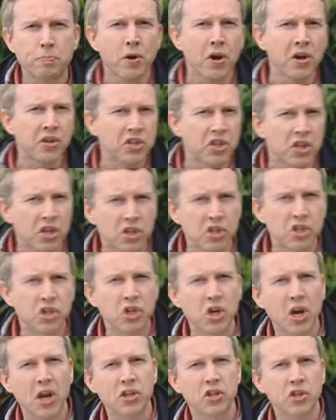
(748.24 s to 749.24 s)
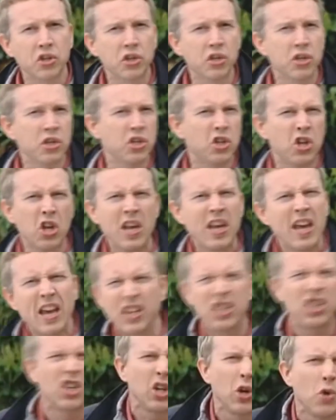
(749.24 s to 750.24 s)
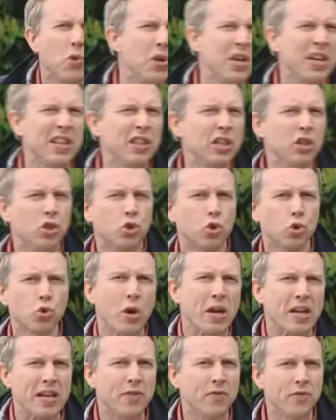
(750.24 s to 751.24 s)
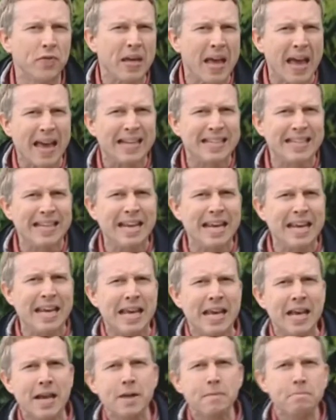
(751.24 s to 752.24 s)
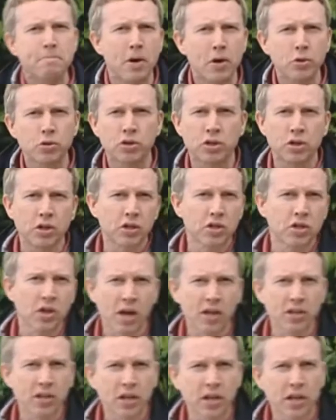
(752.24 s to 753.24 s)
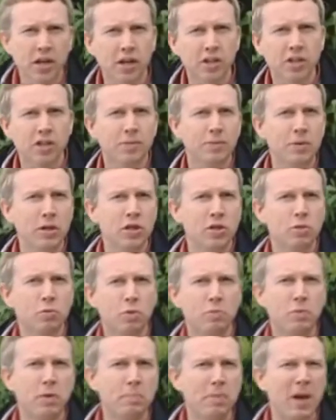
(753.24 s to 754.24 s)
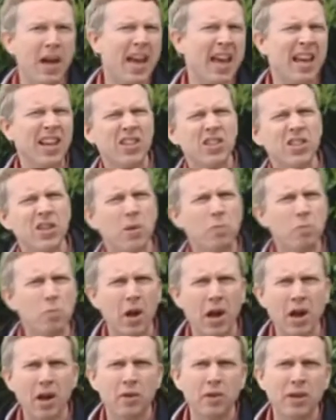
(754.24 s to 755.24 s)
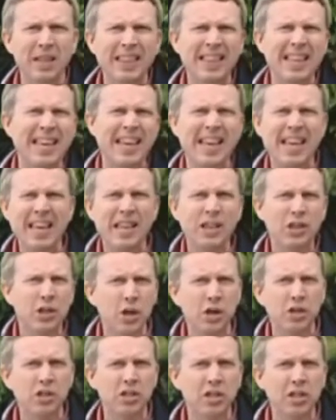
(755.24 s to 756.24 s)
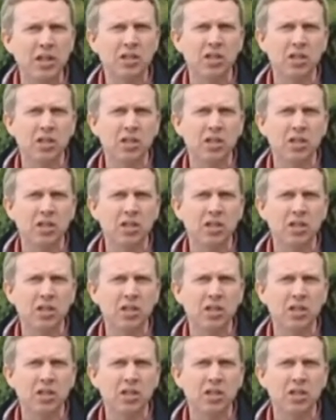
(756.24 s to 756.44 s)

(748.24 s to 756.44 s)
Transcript: pricing suggests that, excluding the dreaded VAT, most Citan customers will be paying somewhere in the 13